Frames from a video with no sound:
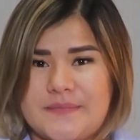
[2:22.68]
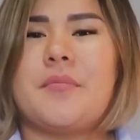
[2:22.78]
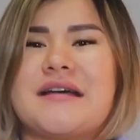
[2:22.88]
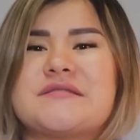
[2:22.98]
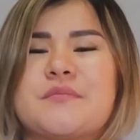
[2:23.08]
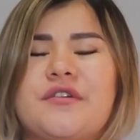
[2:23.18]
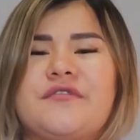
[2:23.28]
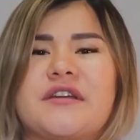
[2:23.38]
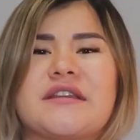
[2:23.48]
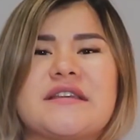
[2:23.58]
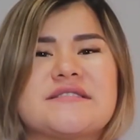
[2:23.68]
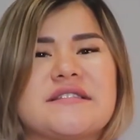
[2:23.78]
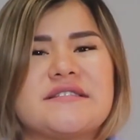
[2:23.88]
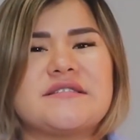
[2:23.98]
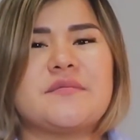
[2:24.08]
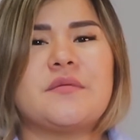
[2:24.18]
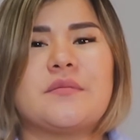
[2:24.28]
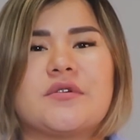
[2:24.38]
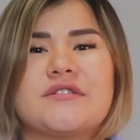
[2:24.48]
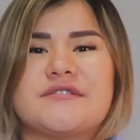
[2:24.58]
Past perfect is a little bit
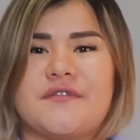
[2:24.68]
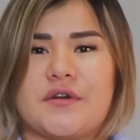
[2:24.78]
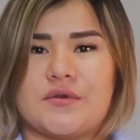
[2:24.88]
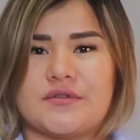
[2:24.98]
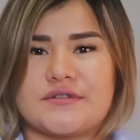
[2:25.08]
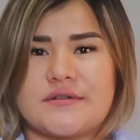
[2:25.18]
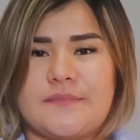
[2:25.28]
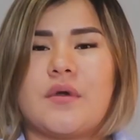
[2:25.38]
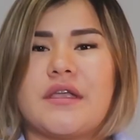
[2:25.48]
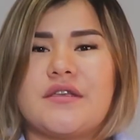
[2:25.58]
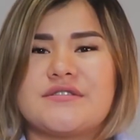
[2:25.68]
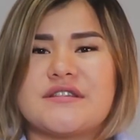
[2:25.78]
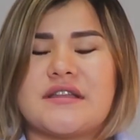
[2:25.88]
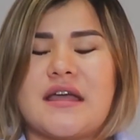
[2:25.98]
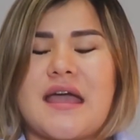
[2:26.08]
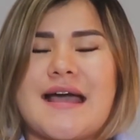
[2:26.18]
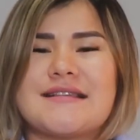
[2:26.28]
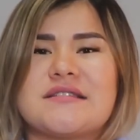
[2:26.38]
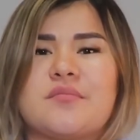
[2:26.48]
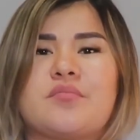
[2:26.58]
more difficult. We use it
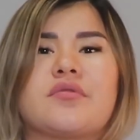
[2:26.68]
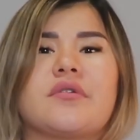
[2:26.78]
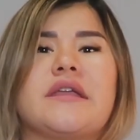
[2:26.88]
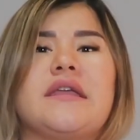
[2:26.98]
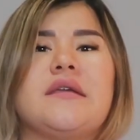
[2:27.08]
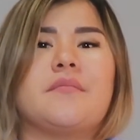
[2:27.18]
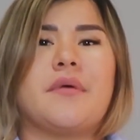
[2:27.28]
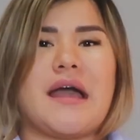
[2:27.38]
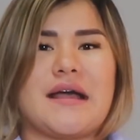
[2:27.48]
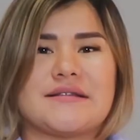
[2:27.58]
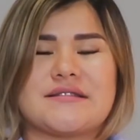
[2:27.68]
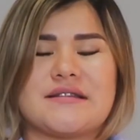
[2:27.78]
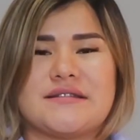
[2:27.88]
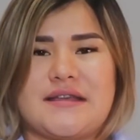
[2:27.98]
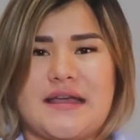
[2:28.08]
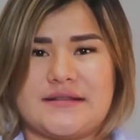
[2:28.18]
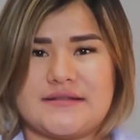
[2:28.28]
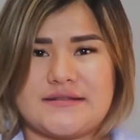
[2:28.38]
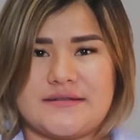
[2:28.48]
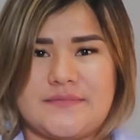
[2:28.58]
as a pre-past
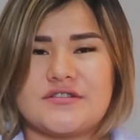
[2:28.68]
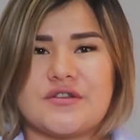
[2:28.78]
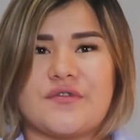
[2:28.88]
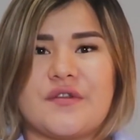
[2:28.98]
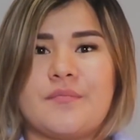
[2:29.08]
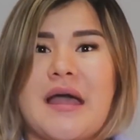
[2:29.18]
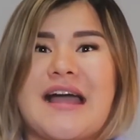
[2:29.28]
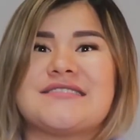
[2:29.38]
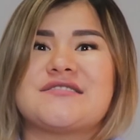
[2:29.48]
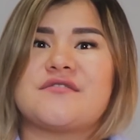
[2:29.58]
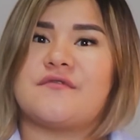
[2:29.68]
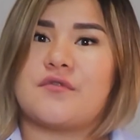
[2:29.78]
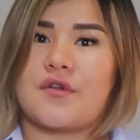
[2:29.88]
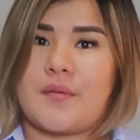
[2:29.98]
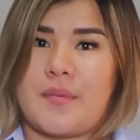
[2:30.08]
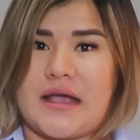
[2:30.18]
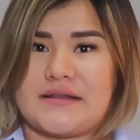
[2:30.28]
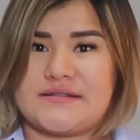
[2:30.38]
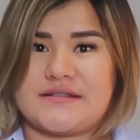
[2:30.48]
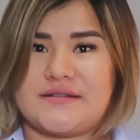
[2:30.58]
tense, so the past for the
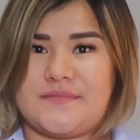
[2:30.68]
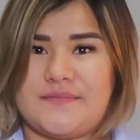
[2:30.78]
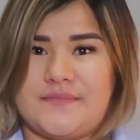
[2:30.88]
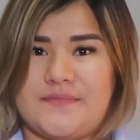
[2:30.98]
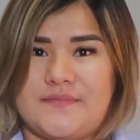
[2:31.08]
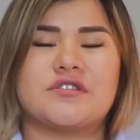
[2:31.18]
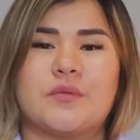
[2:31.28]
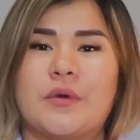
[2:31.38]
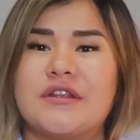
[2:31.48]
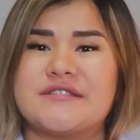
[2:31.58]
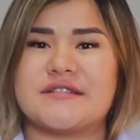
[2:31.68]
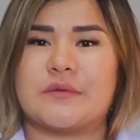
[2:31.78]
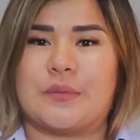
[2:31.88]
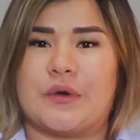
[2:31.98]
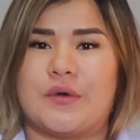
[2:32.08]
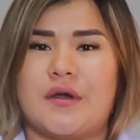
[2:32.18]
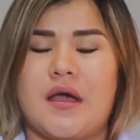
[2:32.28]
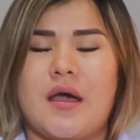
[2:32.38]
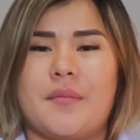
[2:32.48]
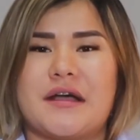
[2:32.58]
past. To put it simple,
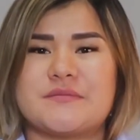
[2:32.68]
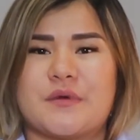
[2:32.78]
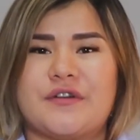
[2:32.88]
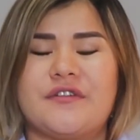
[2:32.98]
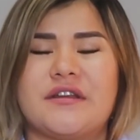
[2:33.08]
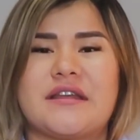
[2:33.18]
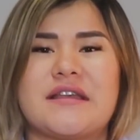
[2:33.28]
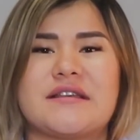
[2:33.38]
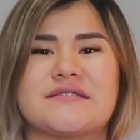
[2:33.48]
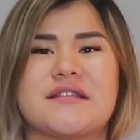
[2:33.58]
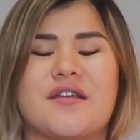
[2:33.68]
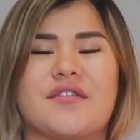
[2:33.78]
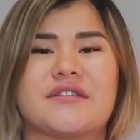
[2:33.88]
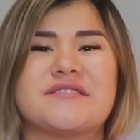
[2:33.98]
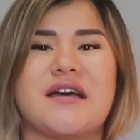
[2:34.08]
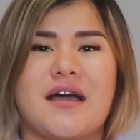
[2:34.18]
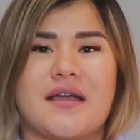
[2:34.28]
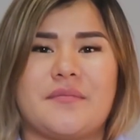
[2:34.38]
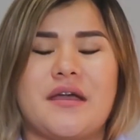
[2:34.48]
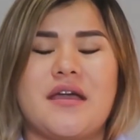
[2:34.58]
past perfect is the
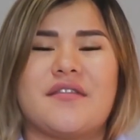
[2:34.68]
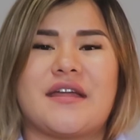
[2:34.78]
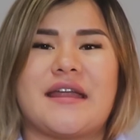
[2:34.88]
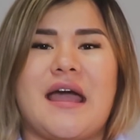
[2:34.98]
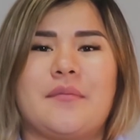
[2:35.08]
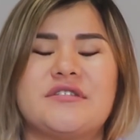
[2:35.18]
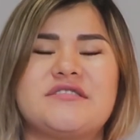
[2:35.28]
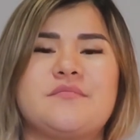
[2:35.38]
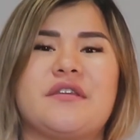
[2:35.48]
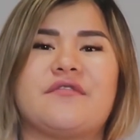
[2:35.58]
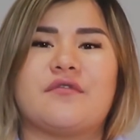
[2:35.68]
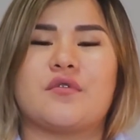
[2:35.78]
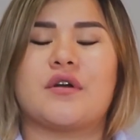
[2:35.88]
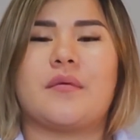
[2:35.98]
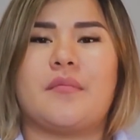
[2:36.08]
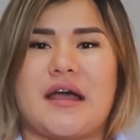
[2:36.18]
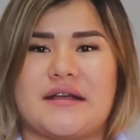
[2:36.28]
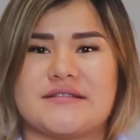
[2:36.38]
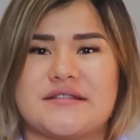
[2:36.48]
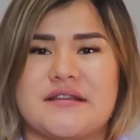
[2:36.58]
time that happened before
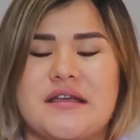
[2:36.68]
past.